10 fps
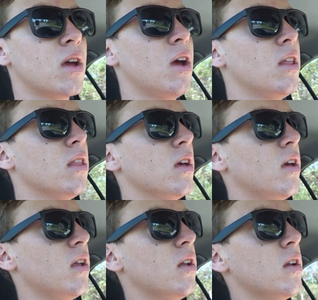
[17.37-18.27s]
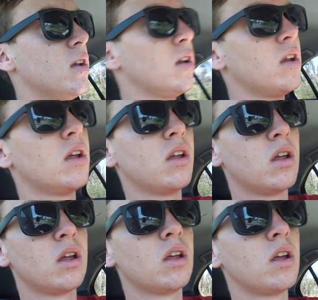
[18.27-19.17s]
and
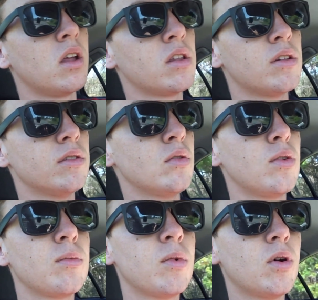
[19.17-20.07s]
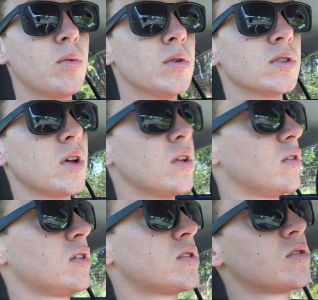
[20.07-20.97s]
then the lawnmower was
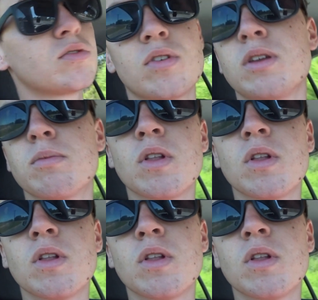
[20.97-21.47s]
under extreme